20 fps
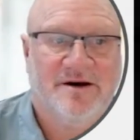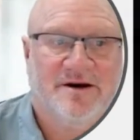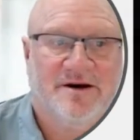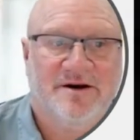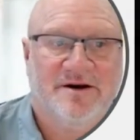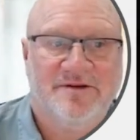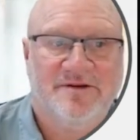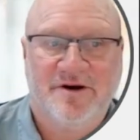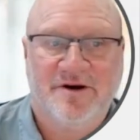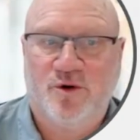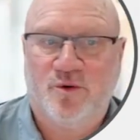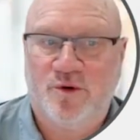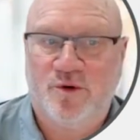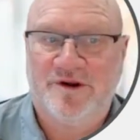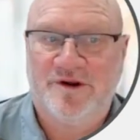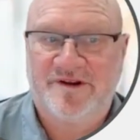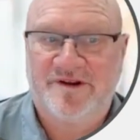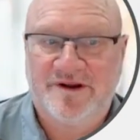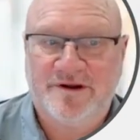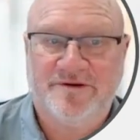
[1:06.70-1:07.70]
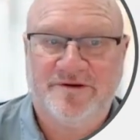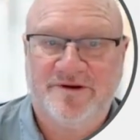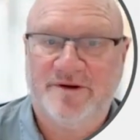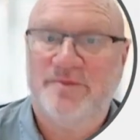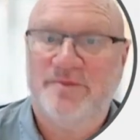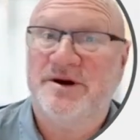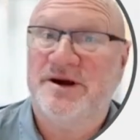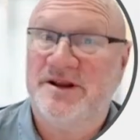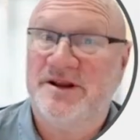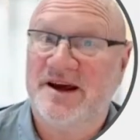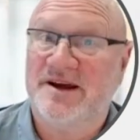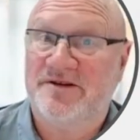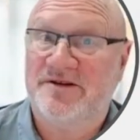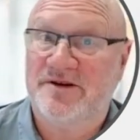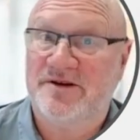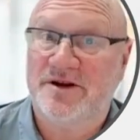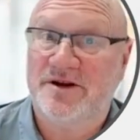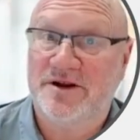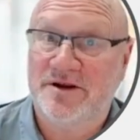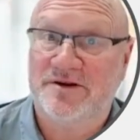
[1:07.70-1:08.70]
So what skills are being
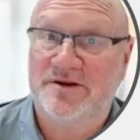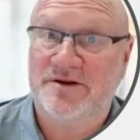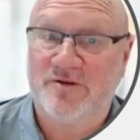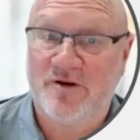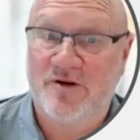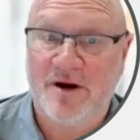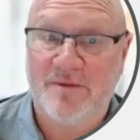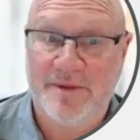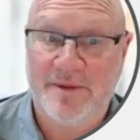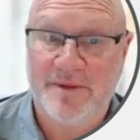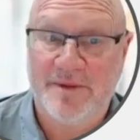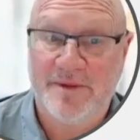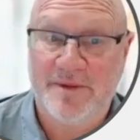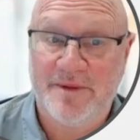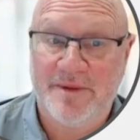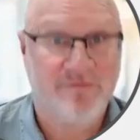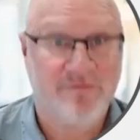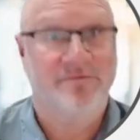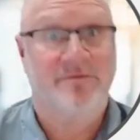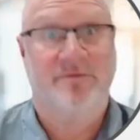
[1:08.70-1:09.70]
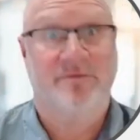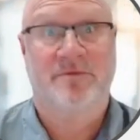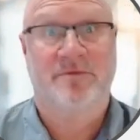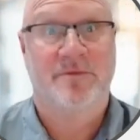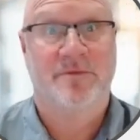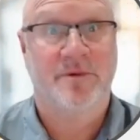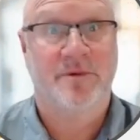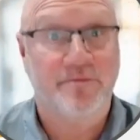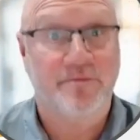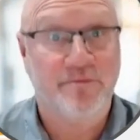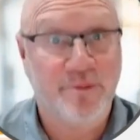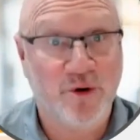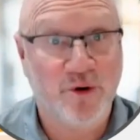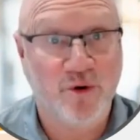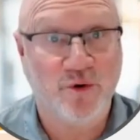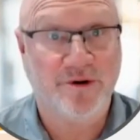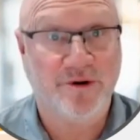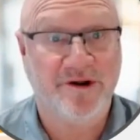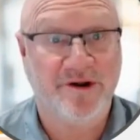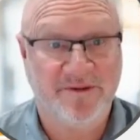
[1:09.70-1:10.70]
tested in describe image?
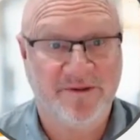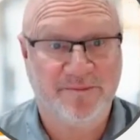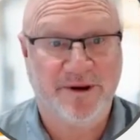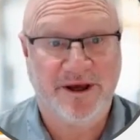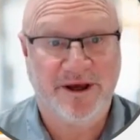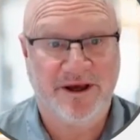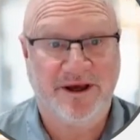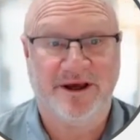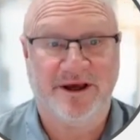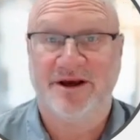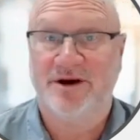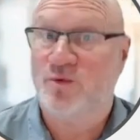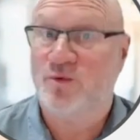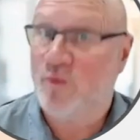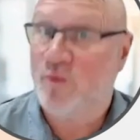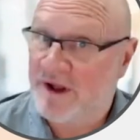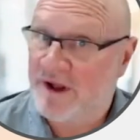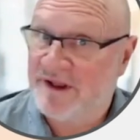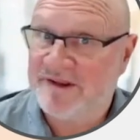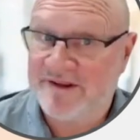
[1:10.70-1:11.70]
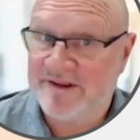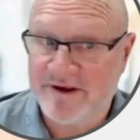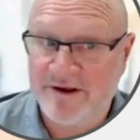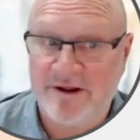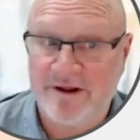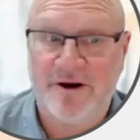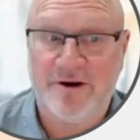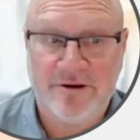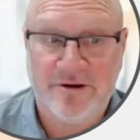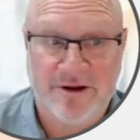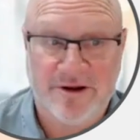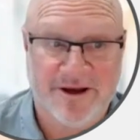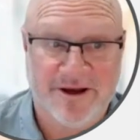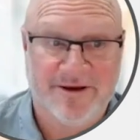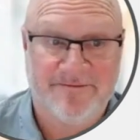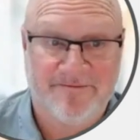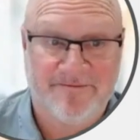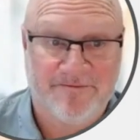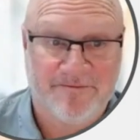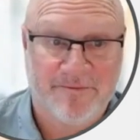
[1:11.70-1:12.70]
Purely speaking, one skill only.
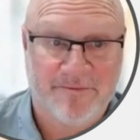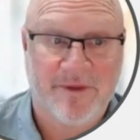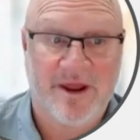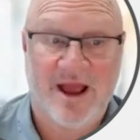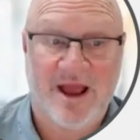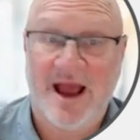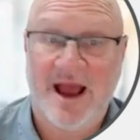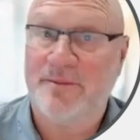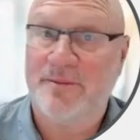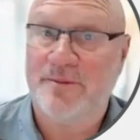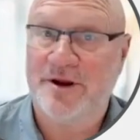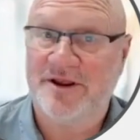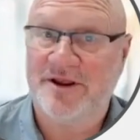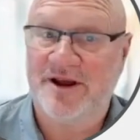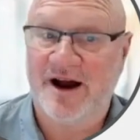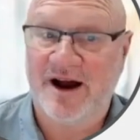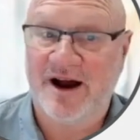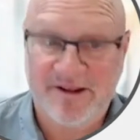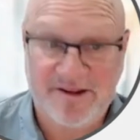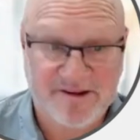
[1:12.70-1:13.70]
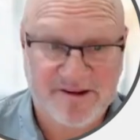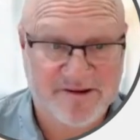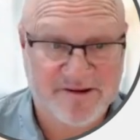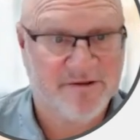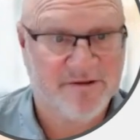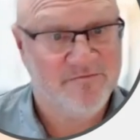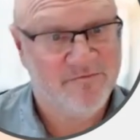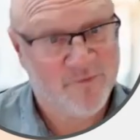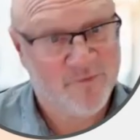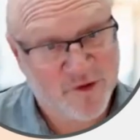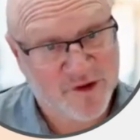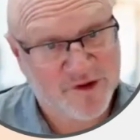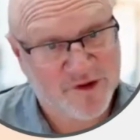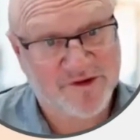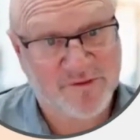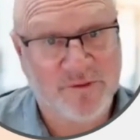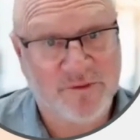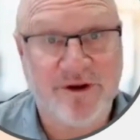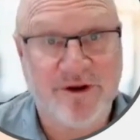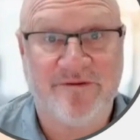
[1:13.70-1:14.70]
How many tasks? Just
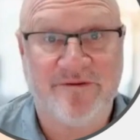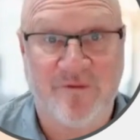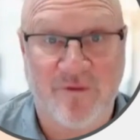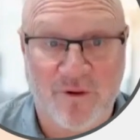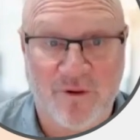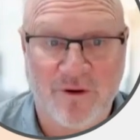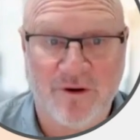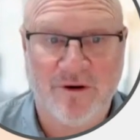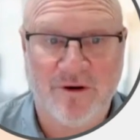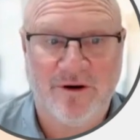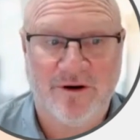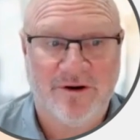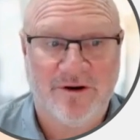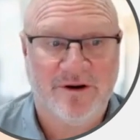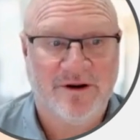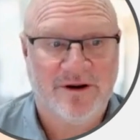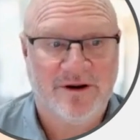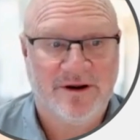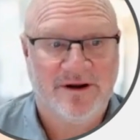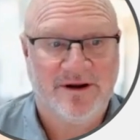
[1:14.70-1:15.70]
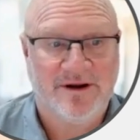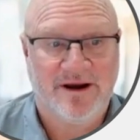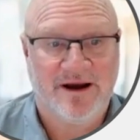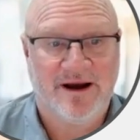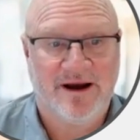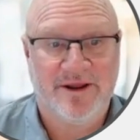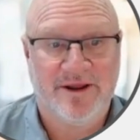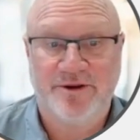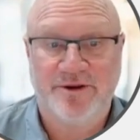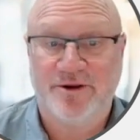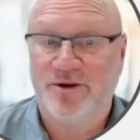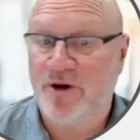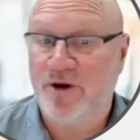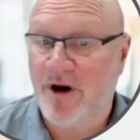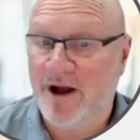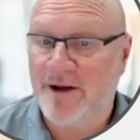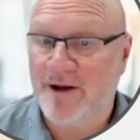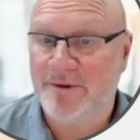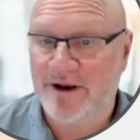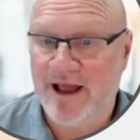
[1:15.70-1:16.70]
3 to 4. And
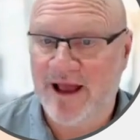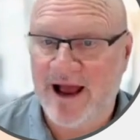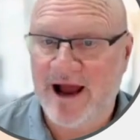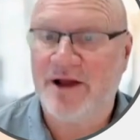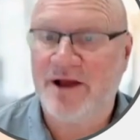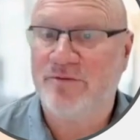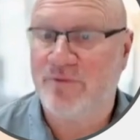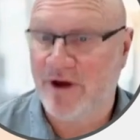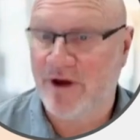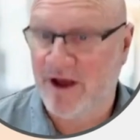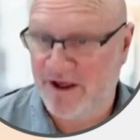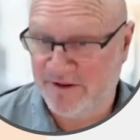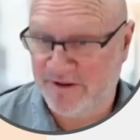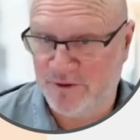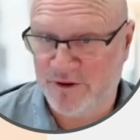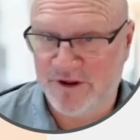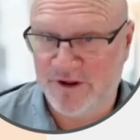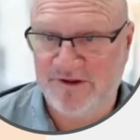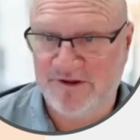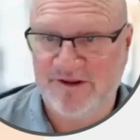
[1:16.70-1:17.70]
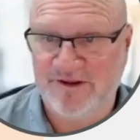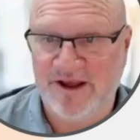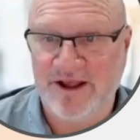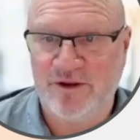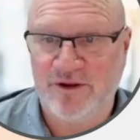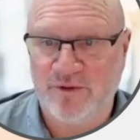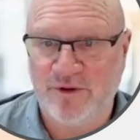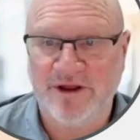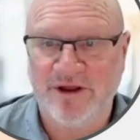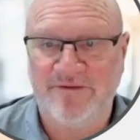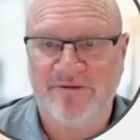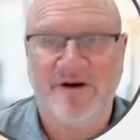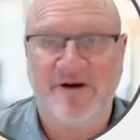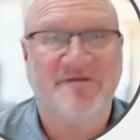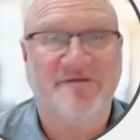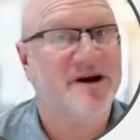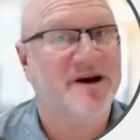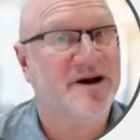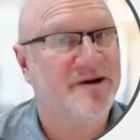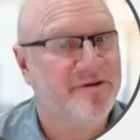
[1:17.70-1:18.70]
time allowed, as we just said, 25
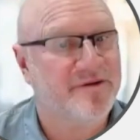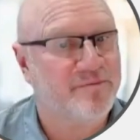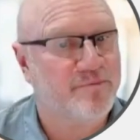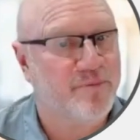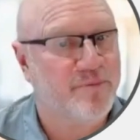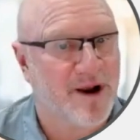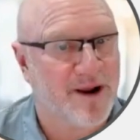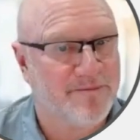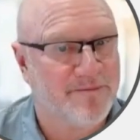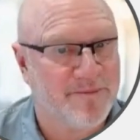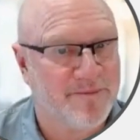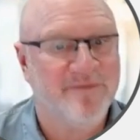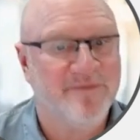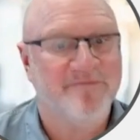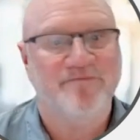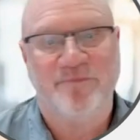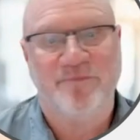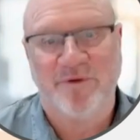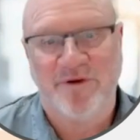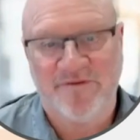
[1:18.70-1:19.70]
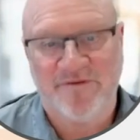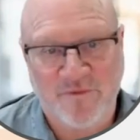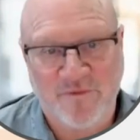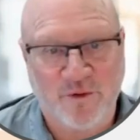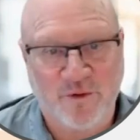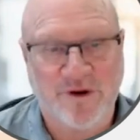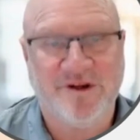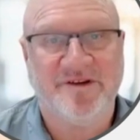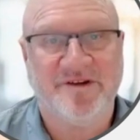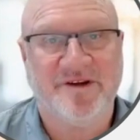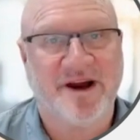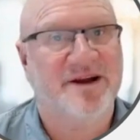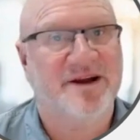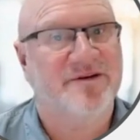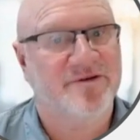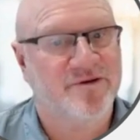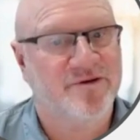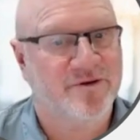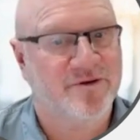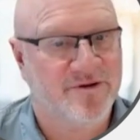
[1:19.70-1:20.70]
seconds prep, 40 seconds
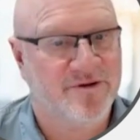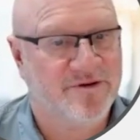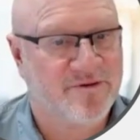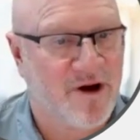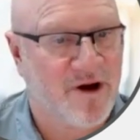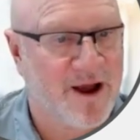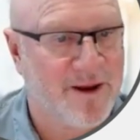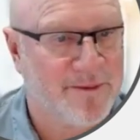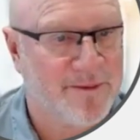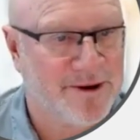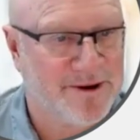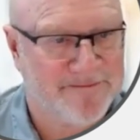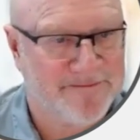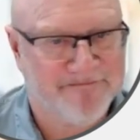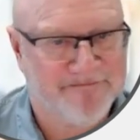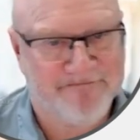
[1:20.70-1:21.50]
to describe it.